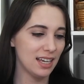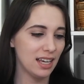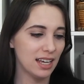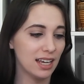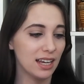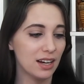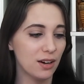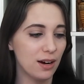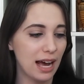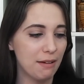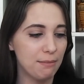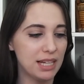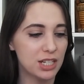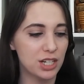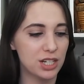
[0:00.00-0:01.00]
you know, I
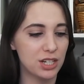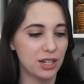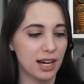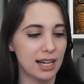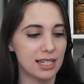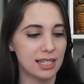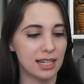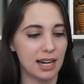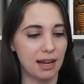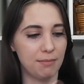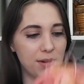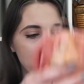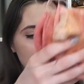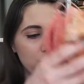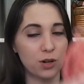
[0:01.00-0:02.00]
mentioned to you guys that I'm
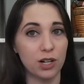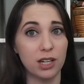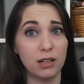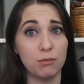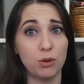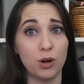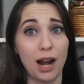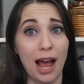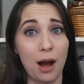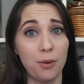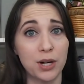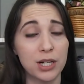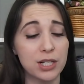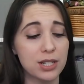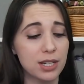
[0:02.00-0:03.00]
working more
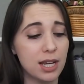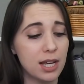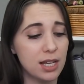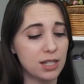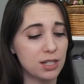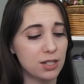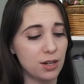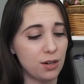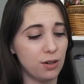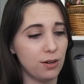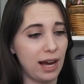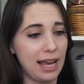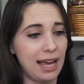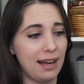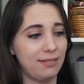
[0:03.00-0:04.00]
hours, so
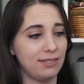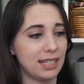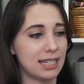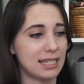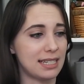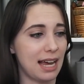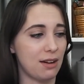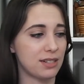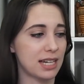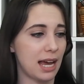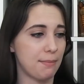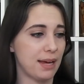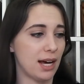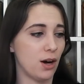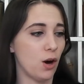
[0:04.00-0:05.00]
I have less
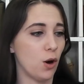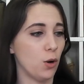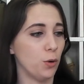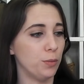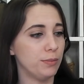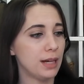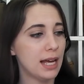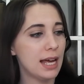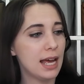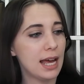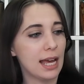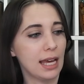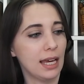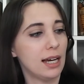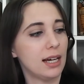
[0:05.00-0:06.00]
downtime at home,
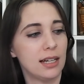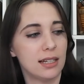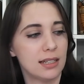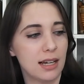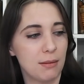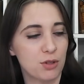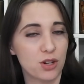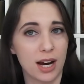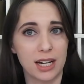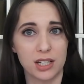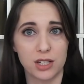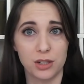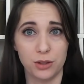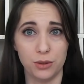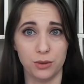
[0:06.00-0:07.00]
and I'm trying
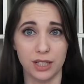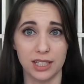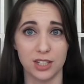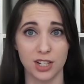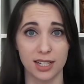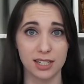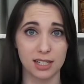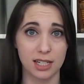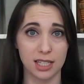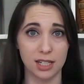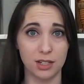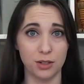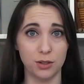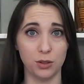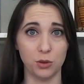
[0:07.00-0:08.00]
to adjust to the
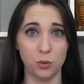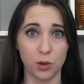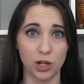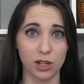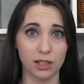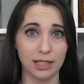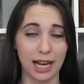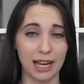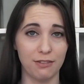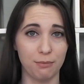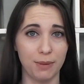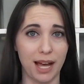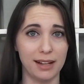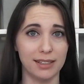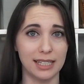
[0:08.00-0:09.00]
new work-life
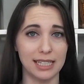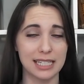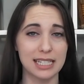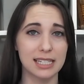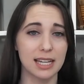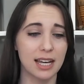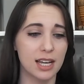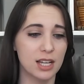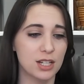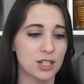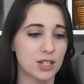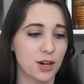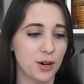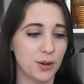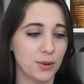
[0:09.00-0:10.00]
balance.
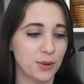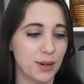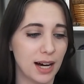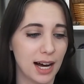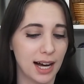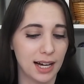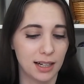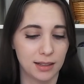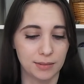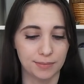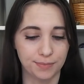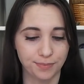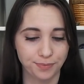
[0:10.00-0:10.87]
So, um,